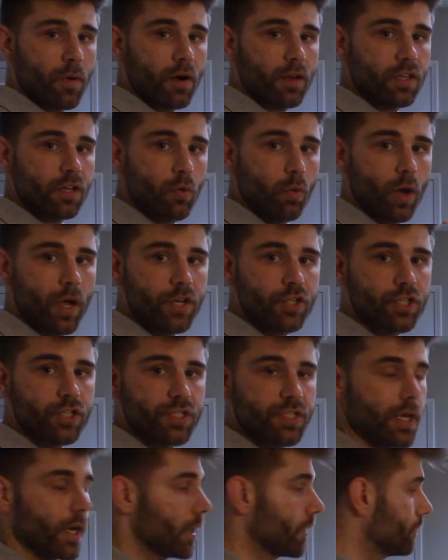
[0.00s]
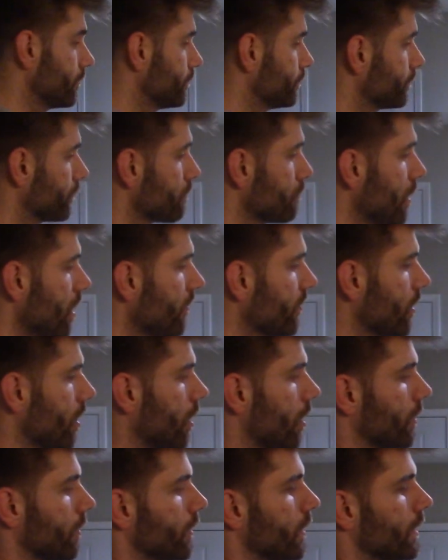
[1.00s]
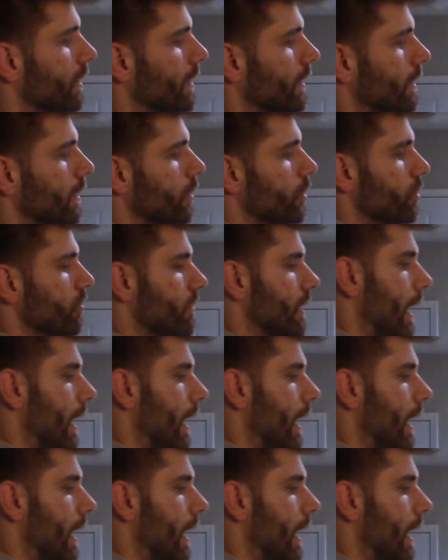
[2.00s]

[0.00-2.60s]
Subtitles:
part of the equation, done. Moving on, you